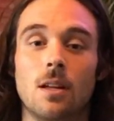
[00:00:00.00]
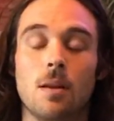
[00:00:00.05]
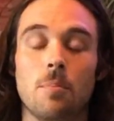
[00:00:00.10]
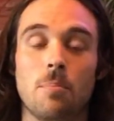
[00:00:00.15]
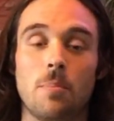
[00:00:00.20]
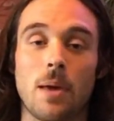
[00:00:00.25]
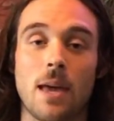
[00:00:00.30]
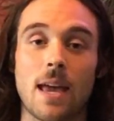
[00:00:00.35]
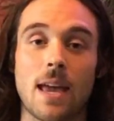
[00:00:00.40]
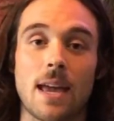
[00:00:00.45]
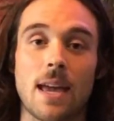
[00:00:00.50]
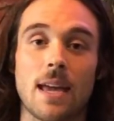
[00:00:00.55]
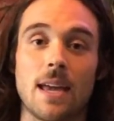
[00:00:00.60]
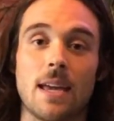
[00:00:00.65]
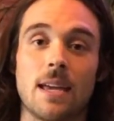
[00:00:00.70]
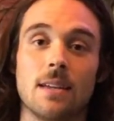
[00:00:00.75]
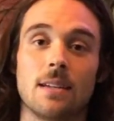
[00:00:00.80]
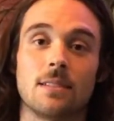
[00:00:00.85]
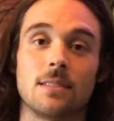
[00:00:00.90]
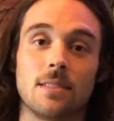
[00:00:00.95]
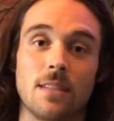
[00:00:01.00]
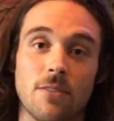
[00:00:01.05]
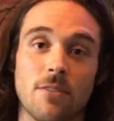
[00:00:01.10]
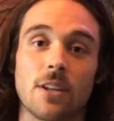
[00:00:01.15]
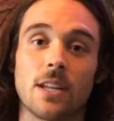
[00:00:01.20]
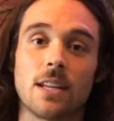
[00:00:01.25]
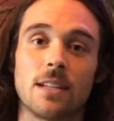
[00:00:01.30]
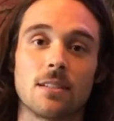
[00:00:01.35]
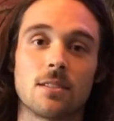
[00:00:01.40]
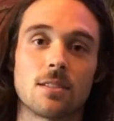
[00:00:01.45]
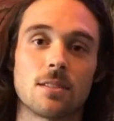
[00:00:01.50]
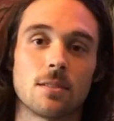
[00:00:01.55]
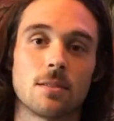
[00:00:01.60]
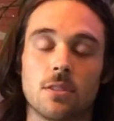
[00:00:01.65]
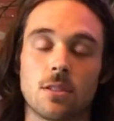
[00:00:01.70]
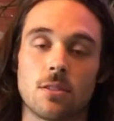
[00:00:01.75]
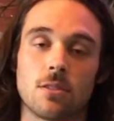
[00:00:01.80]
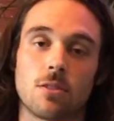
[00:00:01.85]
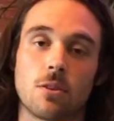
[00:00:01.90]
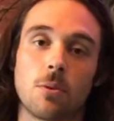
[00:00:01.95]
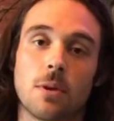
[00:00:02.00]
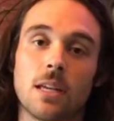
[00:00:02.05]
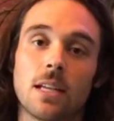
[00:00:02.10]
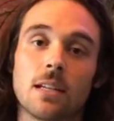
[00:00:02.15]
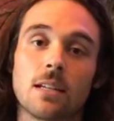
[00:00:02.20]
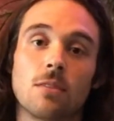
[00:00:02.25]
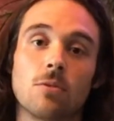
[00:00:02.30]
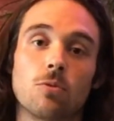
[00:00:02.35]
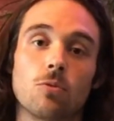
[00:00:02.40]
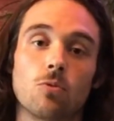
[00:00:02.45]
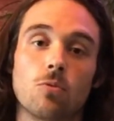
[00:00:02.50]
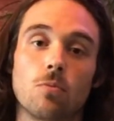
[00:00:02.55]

pay dividends. So we can